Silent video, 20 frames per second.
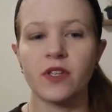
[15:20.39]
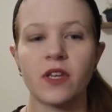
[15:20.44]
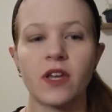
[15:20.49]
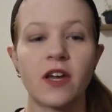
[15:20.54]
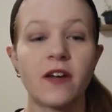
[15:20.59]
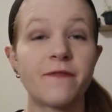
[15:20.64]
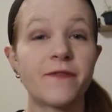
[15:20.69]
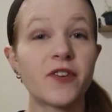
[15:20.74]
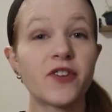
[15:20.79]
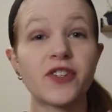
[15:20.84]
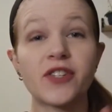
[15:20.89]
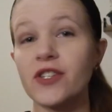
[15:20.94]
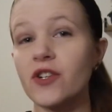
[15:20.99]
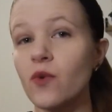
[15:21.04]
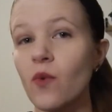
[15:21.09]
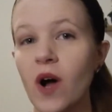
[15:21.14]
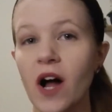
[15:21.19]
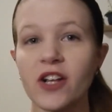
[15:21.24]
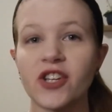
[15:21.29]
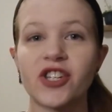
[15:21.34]
If you're
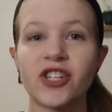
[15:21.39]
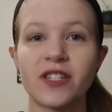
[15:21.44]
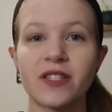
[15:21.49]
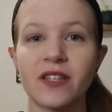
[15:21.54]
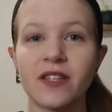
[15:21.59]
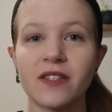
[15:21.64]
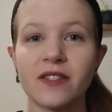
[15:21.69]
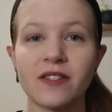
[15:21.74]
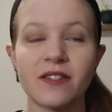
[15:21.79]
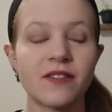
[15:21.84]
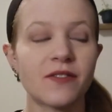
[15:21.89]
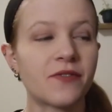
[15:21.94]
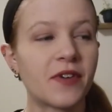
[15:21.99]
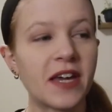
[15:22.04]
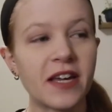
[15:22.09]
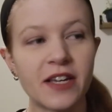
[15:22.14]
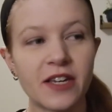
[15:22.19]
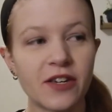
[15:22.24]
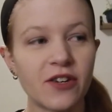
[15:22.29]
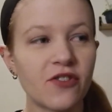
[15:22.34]
still watching this,
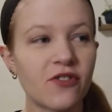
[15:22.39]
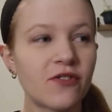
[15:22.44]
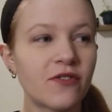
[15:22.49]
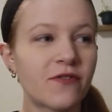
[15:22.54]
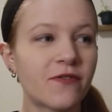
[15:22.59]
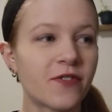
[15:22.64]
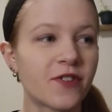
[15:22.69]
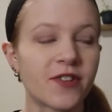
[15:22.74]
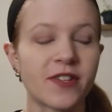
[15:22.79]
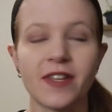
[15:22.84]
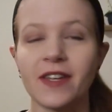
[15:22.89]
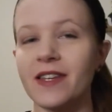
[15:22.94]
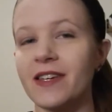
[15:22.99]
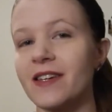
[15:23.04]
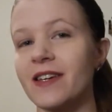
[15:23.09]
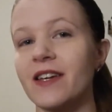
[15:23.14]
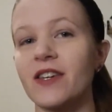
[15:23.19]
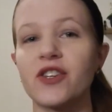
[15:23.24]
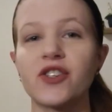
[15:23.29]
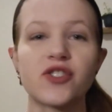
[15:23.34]
thank you for
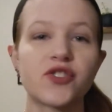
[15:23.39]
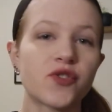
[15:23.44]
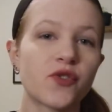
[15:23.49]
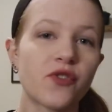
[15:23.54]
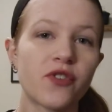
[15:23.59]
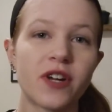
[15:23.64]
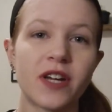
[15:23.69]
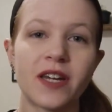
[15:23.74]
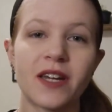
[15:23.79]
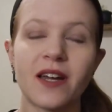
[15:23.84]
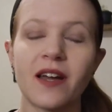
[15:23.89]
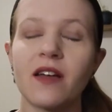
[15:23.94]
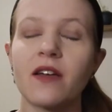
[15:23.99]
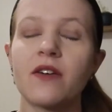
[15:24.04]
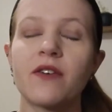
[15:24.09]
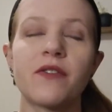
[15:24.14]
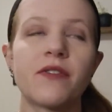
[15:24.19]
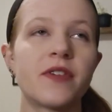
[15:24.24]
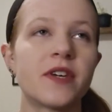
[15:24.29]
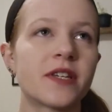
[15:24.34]
sitting and enduring
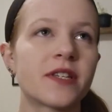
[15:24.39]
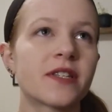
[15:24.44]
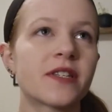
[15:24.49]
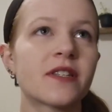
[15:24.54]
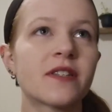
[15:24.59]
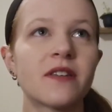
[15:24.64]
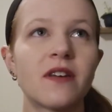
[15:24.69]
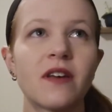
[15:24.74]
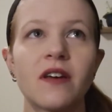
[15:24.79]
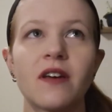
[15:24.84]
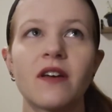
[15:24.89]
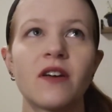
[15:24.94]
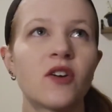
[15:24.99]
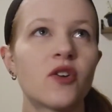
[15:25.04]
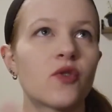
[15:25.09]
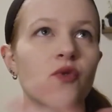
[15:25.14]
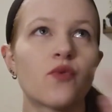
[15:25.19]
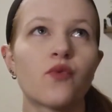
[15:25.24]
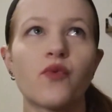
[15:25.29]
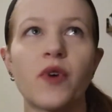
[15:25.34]
this
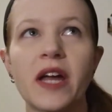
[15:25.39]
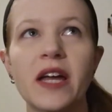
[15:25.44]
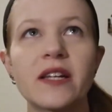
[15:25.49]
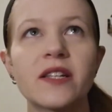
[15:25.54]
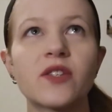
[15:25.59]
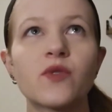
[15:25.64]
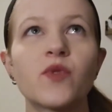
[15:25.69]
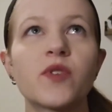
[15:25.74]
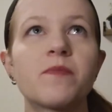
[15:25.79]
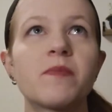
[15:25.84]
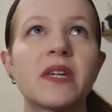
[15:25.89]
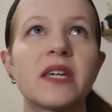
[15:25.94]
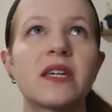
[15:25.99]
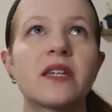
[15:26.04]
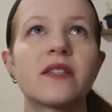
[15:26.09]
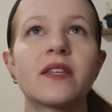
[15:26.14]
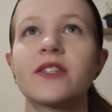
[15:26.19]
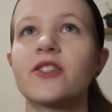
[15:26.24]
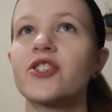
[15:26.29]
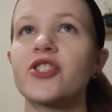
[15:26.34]
rant with
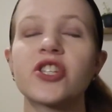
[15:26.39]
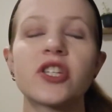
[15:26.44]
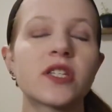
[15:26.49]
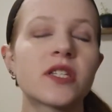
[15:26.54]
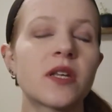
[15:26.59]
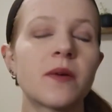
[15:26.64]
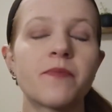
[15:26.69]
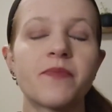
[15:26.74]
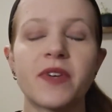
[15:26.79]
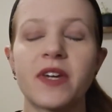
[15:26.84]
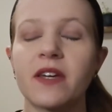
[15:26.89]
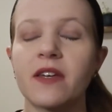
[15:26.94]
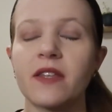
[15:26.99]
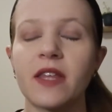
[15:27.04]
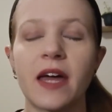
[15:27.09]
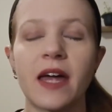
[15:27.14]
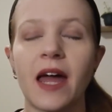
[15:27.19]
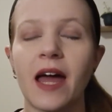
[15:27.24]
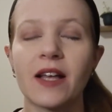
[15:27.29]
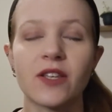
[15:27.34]
me. This is just something
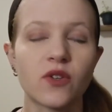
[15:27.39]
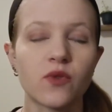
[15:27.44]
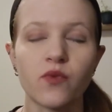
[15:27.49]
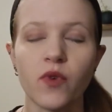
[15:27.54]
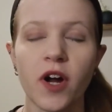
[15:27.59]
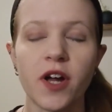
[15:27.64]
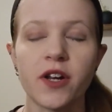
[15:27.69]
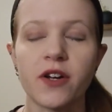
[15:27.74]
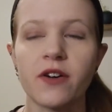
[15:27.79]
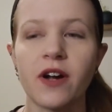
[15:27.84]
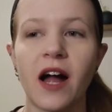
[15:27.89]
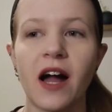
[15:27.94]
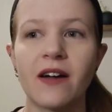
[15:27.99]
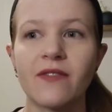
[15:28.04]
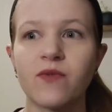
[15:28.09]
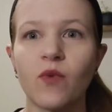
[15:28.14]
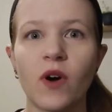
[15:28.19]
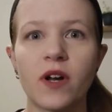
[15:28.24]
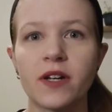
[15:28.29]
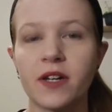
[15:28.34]
that, as a writer,
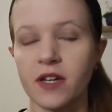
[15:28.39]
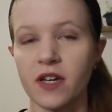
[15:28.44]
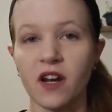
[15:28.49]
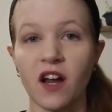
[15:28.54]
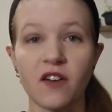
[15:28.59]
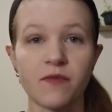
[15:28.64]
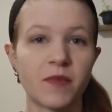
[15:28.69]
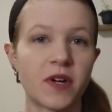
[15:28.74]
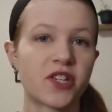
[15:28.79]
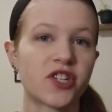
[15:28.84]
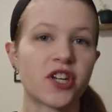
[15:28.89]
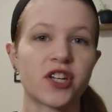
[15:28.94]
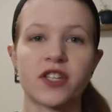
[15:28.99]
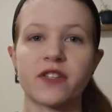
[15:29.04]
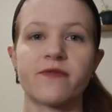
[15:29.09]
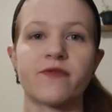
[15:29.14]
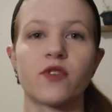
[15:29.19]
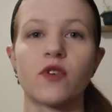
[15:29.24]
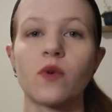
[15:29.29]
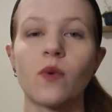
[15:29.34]
I've wanted to get off my
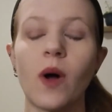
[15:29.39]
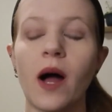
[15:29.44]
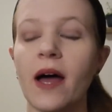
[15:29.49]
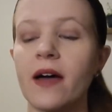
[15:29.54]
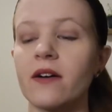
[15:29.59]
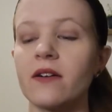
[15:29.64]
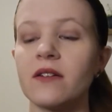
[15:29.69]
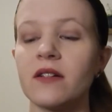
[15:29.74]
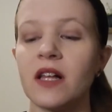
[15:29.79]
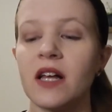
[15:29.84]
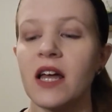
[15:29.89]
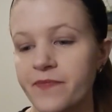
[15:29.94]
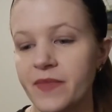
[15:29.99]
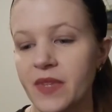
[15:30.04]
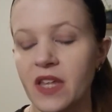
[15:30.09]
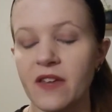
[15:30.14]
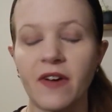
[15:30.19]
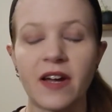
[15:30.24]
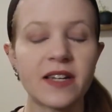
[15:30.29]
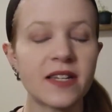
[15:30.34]
chest for a while.
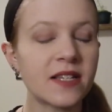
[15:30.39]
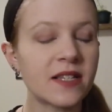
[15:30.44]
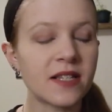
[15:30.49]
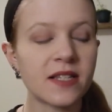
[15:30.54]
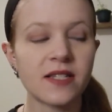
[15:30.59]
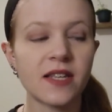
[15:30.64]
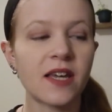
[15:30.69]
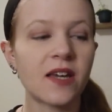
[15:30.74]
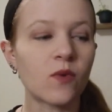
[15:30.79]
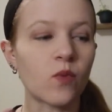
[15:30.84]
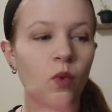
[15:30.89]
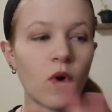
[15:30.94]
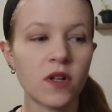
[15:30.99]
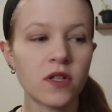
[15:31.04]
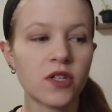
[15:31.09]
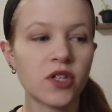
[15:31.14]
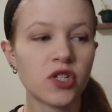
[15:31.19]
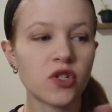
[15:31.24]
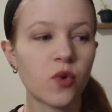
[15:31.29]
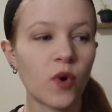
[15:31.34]
If I didn't say it
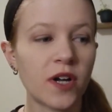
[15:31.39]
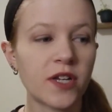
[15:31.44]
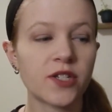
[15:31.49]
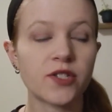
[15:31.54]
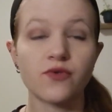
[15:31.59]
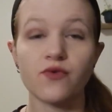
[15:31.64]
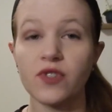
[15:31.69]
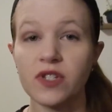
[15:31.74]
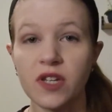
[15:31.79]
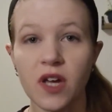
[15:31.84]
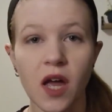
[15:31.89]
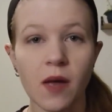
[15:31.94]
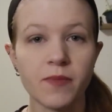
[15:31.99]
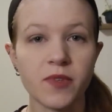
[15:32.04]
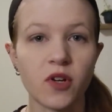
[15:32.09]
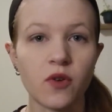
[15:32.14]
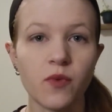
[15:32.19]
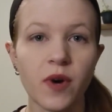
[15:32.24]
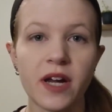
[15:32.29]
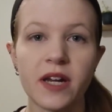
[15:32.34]
once, twice, three times
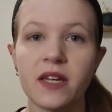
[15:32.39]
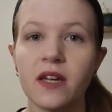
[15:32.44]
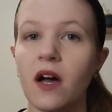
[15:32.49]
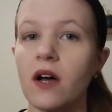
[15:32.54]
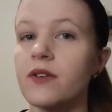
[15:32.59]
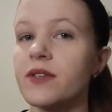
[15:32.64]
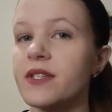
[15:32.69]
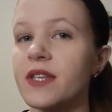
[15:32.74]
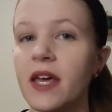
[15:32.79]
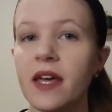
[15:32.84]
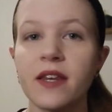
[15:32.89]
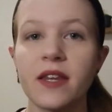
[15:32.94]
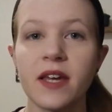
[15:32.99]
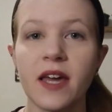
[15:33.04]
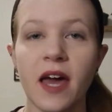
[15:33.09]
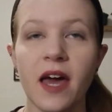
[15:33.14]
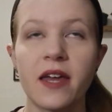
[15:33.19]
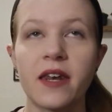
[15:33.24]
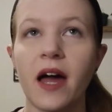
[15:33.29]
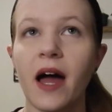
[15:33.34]
already, I'll say it
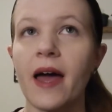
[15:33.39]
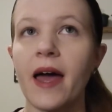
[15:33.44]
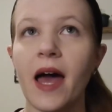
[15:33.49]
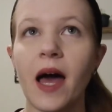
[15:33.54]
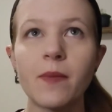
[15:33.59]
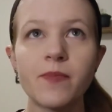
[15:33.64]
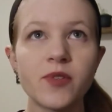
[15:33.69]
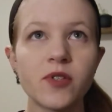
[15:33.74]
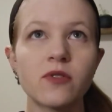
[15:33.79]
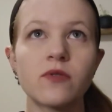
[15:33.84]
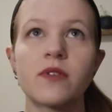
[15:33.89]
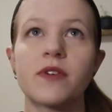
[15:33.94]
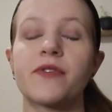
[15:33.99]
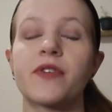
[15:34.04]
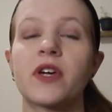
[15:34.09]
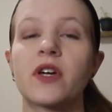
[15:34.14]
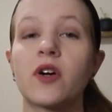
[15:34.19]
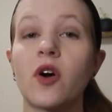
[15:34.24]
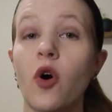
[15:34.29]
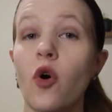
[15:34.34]
again. I absolutely
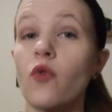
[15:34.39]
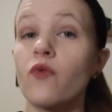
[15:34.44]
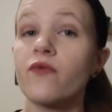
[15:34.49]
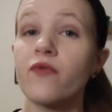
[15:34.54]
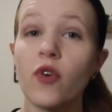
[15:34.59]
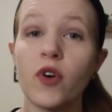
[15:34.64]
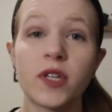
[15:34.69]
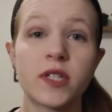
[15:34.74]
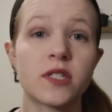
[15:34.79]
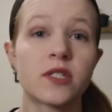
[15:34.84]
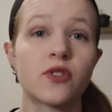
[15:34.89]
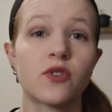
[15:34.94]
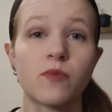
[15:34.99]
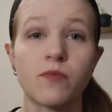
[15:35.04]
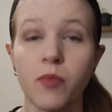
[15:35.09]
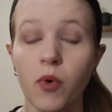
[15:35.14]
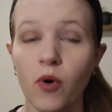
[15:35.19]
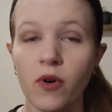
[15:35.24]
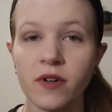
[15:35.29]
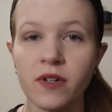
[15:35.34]
think own voices are
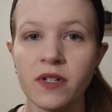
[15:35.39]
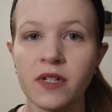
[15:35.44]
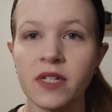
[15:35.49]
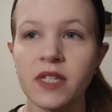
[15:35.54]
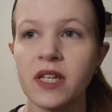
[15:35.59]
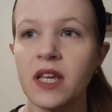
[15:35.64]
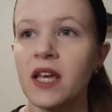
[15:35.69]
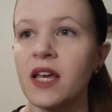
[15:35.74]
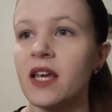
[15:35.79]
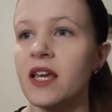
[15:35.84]
important.